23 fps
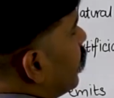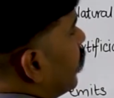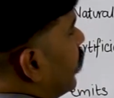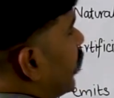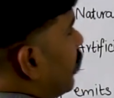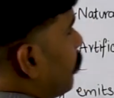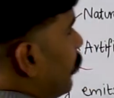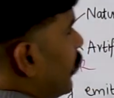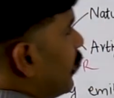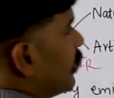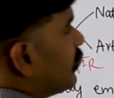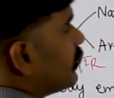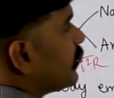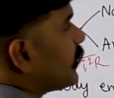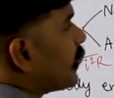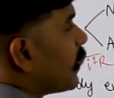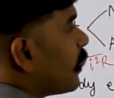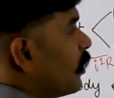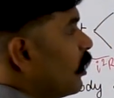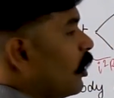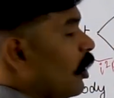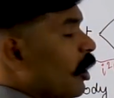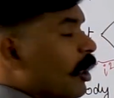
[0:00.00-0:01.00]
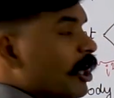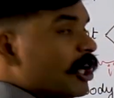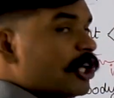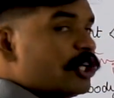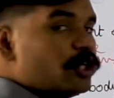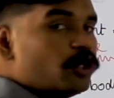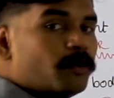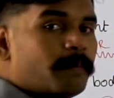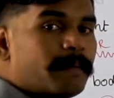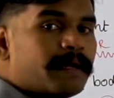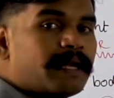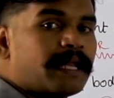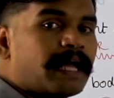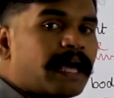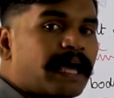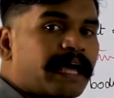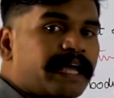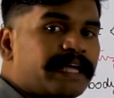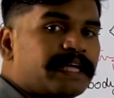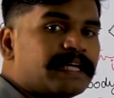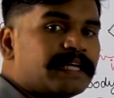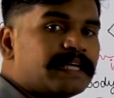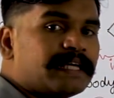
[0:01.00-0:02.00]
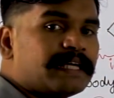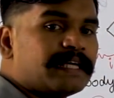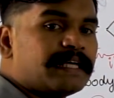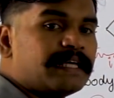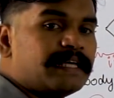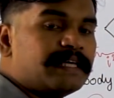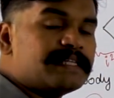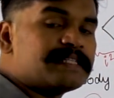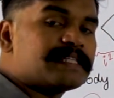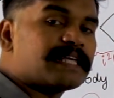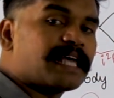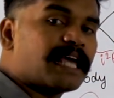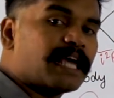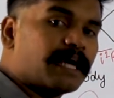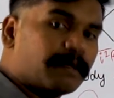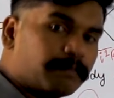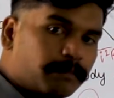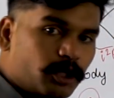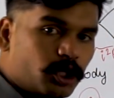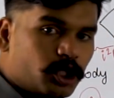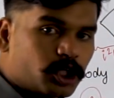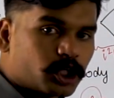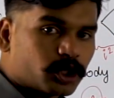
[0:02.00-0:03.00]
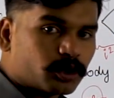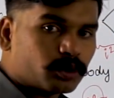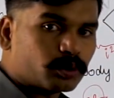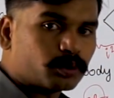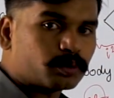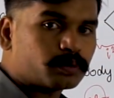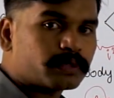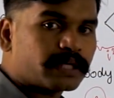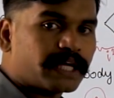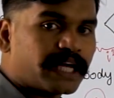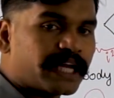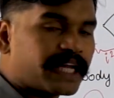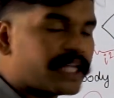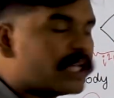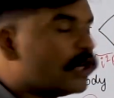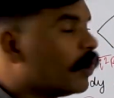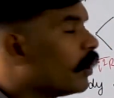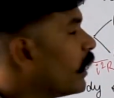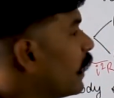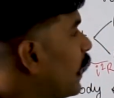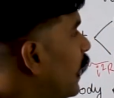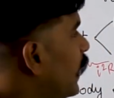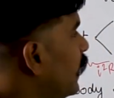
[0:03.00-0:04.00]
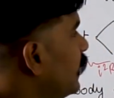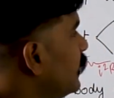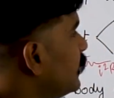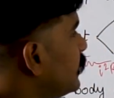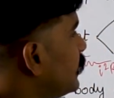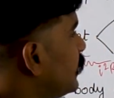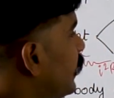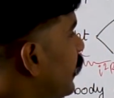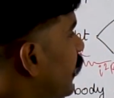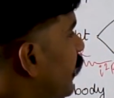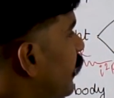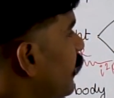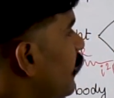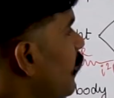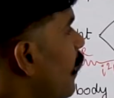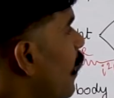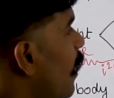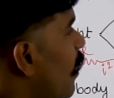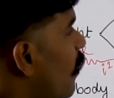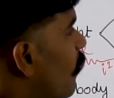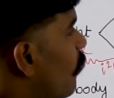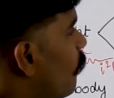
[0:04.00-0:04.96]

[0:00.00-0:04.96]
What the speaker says: That means human eye is able to recognize the